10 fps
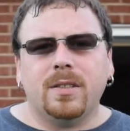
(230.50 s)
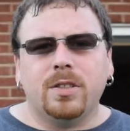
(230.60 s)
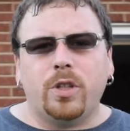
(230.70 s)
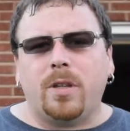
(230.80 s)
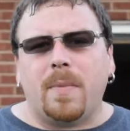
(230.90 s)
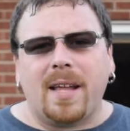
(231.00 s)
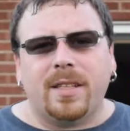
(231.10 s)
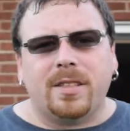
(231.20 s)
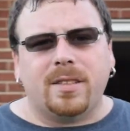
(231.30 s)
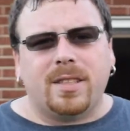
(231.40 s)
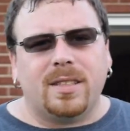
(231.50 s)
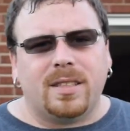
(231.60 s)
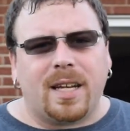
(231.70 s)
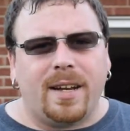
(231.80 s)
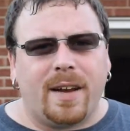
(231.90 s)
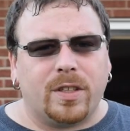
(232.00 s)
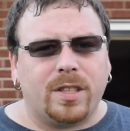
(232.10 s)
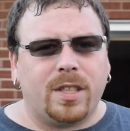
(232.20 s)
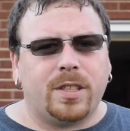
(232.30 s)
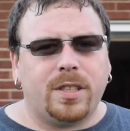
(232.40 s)
due to the mileage, and since I had never
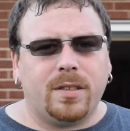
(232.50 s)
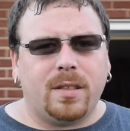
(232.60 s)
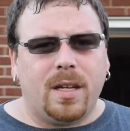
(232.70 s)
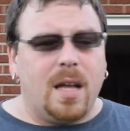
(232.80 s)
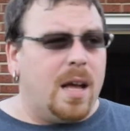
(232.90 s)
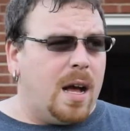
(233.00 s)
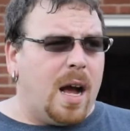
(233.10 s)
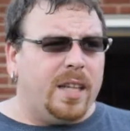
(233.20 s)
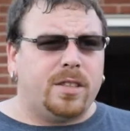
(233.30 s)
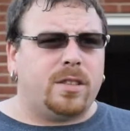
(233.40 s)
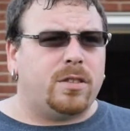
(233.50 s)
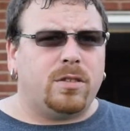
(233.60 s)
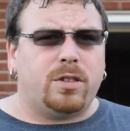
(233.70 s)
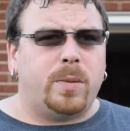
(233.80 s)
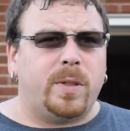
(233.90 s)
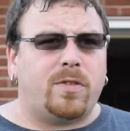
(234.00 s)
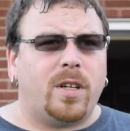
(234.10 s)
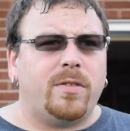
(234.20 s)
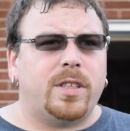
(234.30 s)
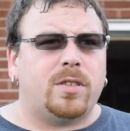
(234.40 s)
touched it, I just assumed the
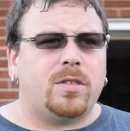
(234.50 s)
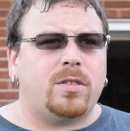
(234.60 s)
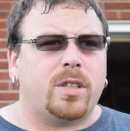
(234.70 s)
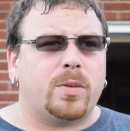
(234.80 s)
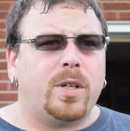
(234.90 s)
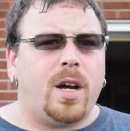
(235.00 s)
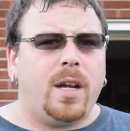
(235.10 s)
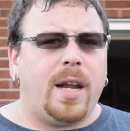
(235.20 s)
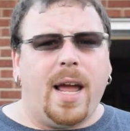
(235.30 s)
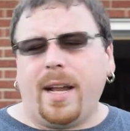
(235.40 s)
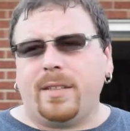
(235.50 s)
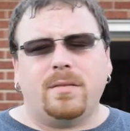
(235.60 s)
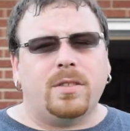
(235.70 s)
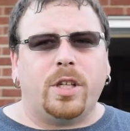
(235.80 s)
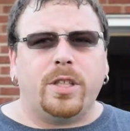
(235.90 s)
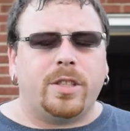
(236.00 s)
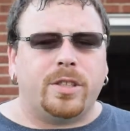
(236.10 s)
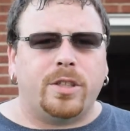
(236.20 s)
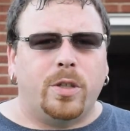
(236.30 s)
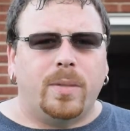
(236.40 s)
front and rear struts were gone, and it couldn't hurt
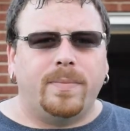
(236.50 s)
to do it.